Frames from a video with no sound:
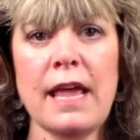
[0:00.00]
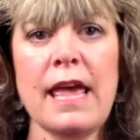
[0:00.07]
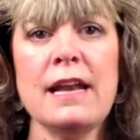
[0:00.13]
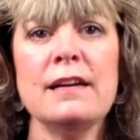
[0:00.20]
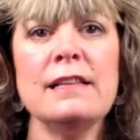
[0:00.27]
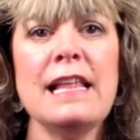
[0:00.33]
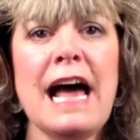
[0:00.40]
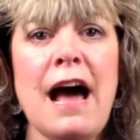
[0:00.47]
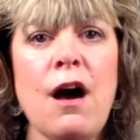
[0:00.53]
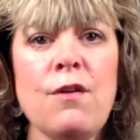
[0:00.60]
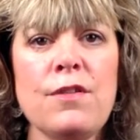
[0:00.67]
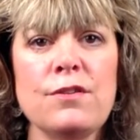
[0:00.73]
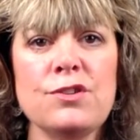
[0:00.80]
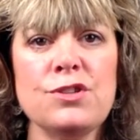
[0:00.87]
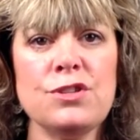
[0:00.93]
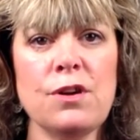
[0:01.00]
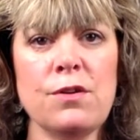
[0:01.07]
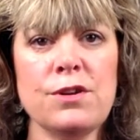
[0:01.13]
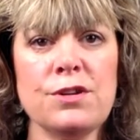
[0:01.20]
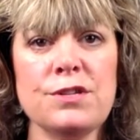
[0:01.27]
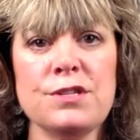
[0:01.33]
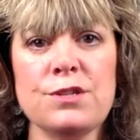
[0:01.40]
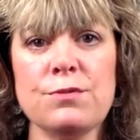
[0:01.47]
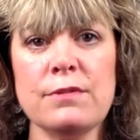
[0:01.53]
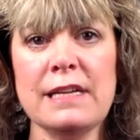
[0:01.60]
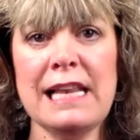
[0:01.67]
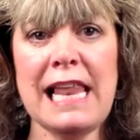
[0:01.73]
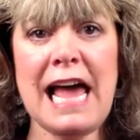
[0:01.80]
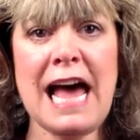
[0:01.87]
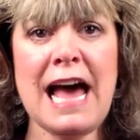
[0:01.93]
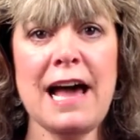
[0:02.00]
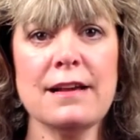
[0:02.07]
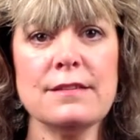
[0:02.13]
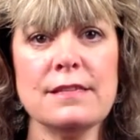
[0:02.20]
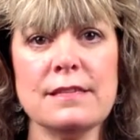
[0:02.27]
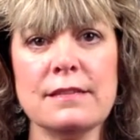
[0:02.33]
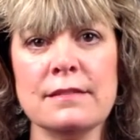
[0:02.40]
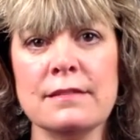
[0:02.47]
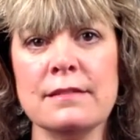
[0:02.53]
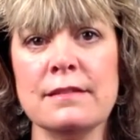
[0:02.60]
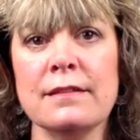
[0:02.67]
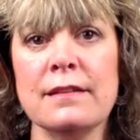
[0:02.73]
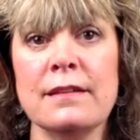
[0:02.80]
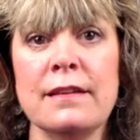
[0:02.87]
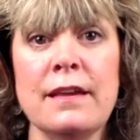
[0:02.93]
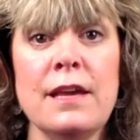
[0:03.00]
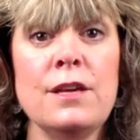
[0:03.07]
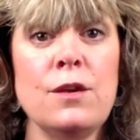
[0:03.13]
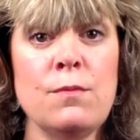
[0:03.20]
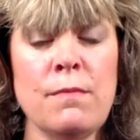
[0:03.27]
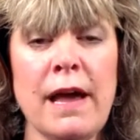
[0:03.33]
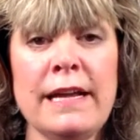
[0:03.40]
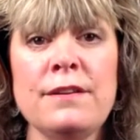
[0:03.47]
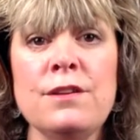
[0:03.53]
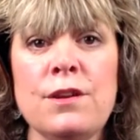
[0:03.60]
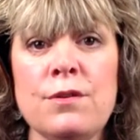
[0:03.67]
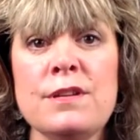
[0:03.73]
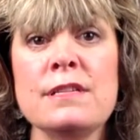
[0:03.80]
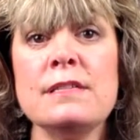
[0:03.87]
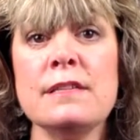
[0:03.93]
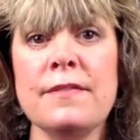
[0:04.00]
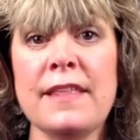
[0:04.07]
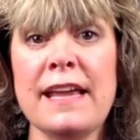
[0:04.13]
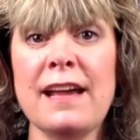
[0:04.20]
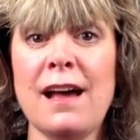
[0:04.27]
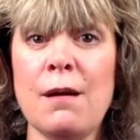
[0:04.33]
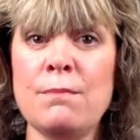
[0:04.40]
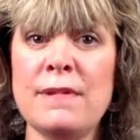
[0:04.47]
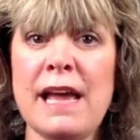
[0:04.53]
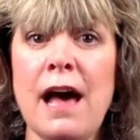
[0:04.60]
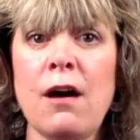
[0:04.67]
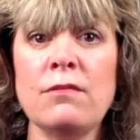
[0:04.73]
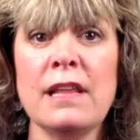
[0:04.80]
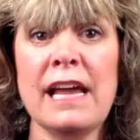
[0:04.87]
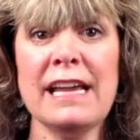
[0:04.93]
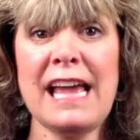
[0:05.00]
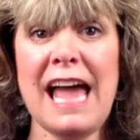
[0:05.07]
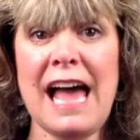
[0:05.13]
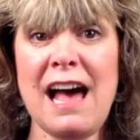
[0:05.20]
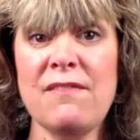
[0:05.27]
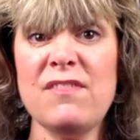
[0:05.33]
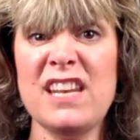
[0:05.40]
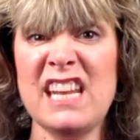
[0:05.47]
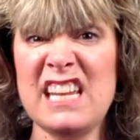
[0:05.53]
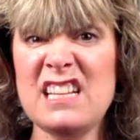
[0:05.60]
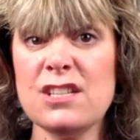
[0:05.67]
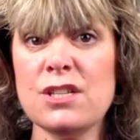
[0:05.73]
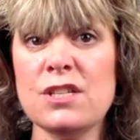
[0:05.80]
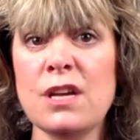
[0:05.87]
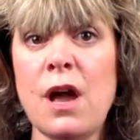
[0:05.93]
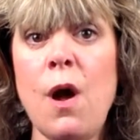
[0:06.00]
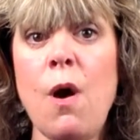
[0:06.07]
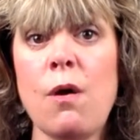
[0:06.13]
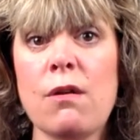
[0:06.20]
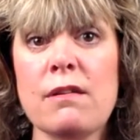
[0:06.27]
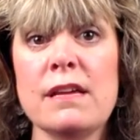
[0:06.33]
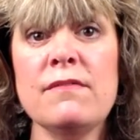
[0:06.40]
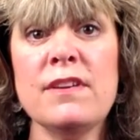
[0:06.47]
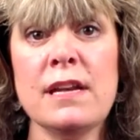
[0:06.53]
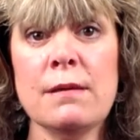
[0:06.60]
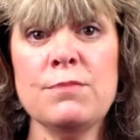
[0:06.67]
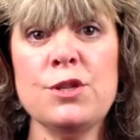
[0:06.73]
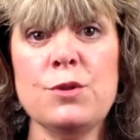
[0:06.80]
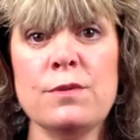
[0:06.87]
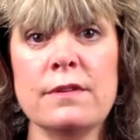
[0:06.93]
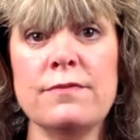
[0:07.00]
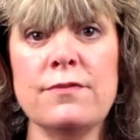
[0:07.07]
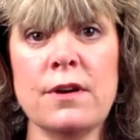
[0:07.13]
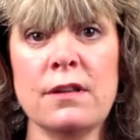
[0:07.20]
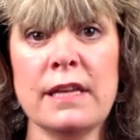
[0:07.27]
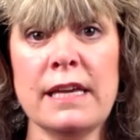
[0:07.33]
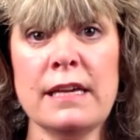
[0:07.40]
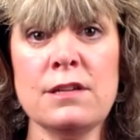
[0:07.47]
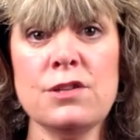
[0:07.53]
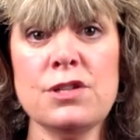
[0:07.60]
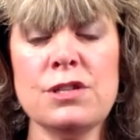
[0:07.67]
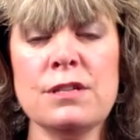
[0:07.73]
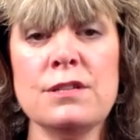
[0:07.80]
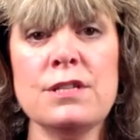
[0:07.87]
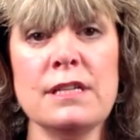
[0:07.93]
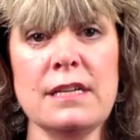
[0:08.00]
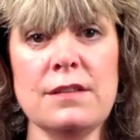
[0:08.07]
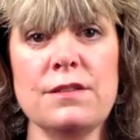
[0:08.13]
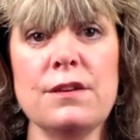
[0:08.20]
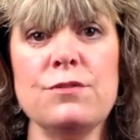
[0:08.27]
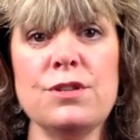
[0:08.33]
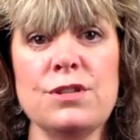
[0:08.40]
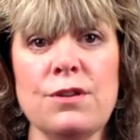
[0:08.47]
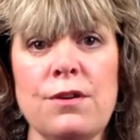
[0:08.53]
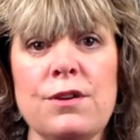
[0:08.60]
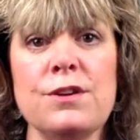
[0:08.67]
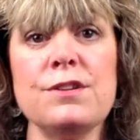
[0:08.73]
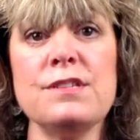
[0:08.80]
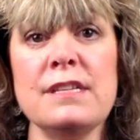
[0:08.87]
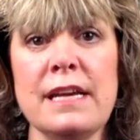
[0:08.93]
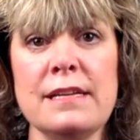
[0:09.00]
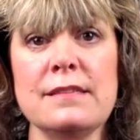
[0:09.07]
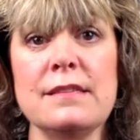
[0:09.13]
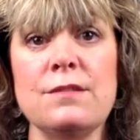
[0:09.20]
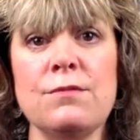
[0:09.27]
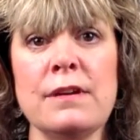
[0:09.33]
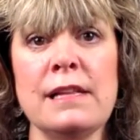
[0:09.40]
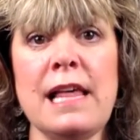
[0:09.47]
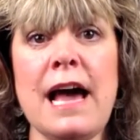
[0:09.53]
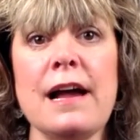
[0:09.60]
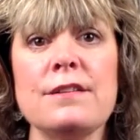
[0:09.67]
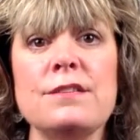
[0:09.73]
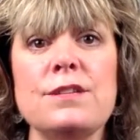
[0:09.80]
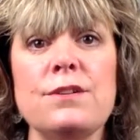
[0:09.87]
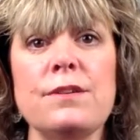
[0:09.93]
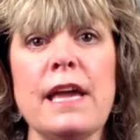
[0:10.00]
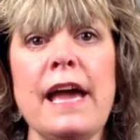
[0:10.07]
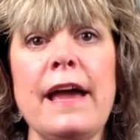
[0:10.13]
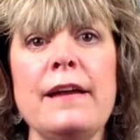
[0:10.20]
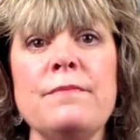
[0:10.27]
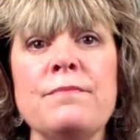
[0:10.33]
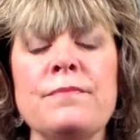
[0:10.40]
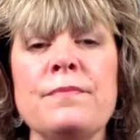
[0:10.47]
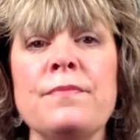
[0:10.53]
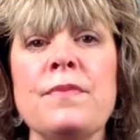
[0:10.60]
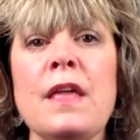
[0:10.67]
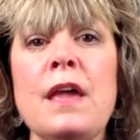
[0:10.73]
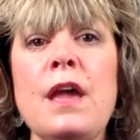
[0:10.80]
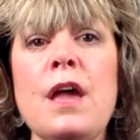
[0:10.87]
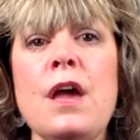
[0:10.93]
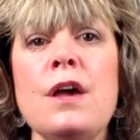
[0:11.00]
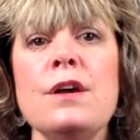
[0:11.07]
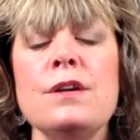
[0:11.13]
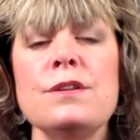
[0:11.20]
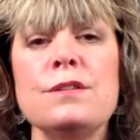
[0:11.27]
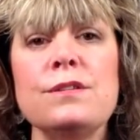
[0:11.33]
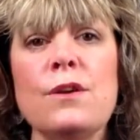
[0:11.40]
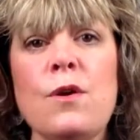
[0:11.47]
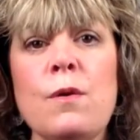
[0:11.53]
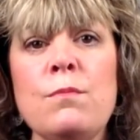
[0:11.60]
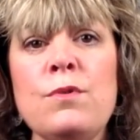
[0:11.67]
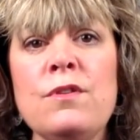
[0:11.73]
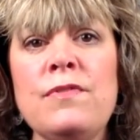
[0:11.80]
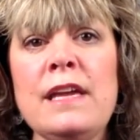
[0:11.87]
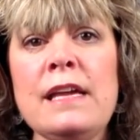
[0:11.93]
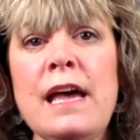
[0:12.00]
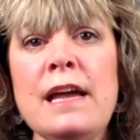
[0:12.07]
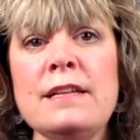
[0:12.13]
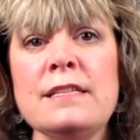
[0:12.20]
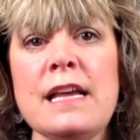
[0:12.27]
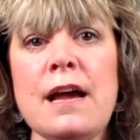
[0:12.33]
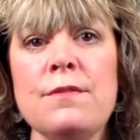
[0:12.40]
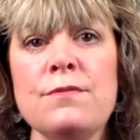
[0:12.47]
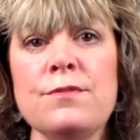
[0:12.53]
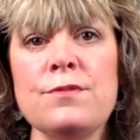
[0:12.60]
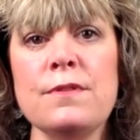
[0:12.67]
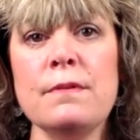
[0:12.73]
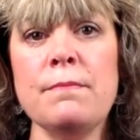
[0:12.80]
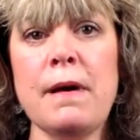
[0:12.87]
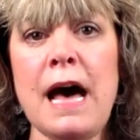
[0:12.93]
and allow those shoulders to relax, you might notice that they come down like a half an inch, or even up to a full inch, to get those shoulders nice and relaxed, okay? So moving on down through the